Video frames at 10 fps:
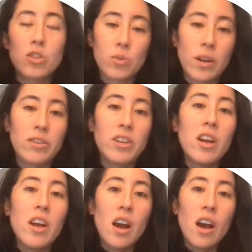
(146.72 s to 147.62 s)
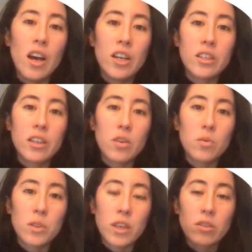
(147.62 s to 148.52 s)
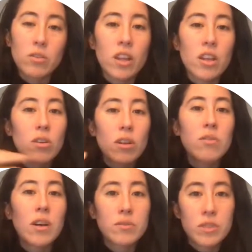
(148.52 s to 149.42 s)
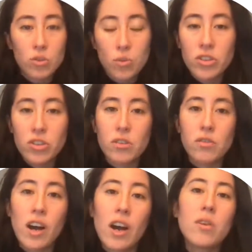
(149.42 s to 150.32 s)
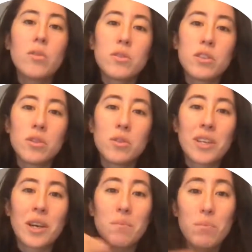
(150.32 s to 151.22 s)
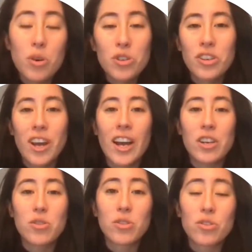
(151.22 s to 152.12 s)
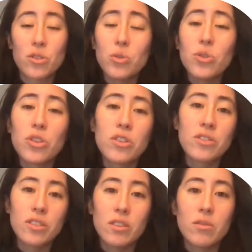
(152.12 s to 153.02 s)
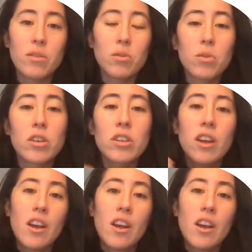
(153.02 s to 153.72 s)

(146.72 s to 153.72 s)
whatever, and we get together all around this question of how we can push actual solutions into the world